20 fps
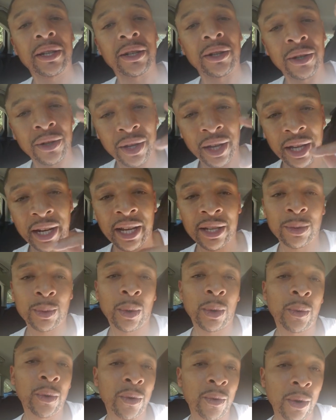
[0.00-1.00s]
Okay, that's
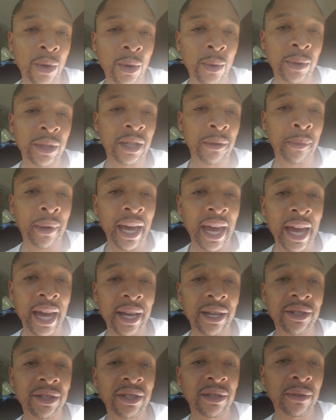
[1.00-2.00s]
where we roll with the
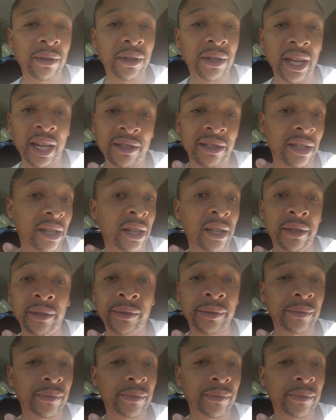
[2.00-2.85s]
BASH. That's it.